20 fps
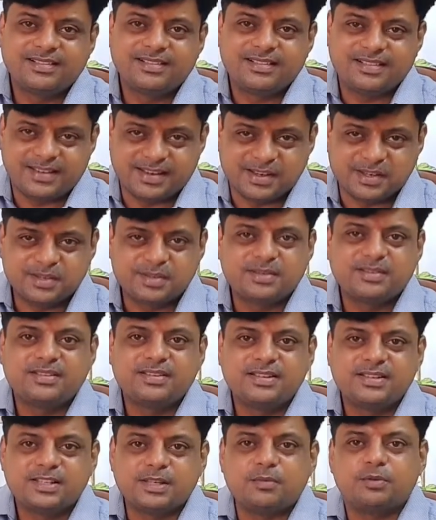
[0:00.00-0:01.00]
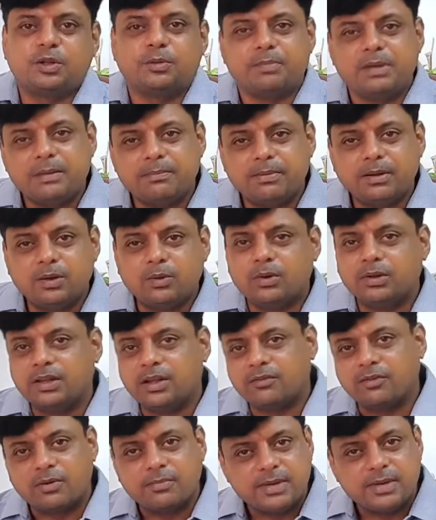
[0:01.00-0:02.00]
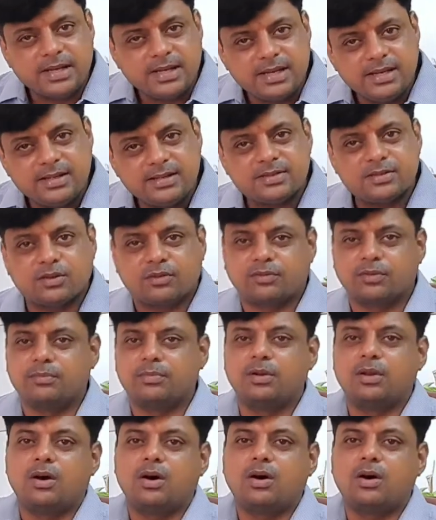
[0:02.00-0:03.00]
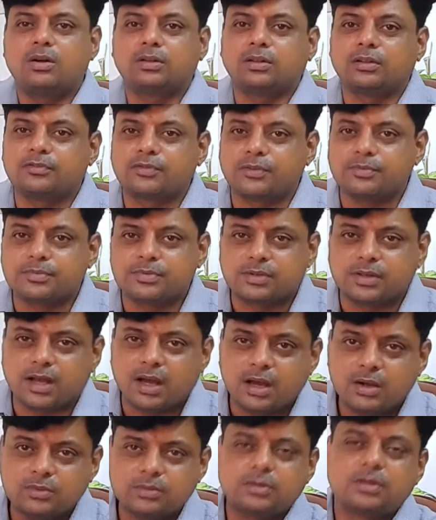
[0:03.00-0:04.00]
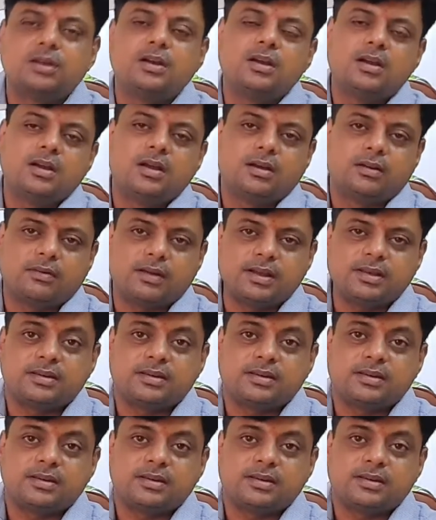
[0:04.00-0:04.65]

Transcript: Yes, some of the people who are there from east or from north or from south, right?